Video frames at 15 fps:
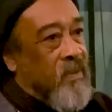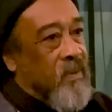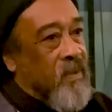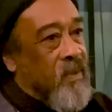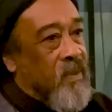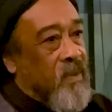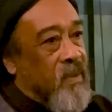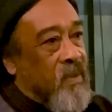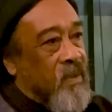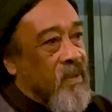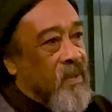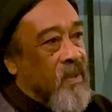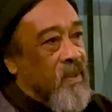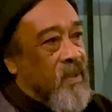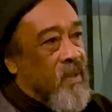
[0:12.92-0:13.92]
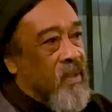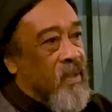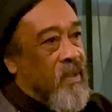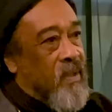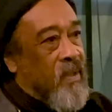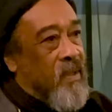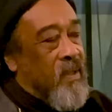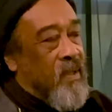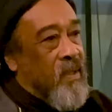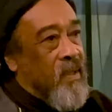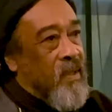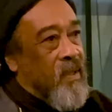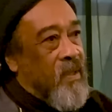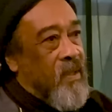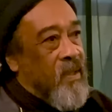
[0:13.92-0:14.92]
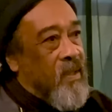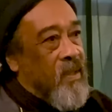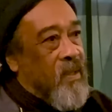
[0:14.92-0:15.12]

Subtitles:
Nobody speaks.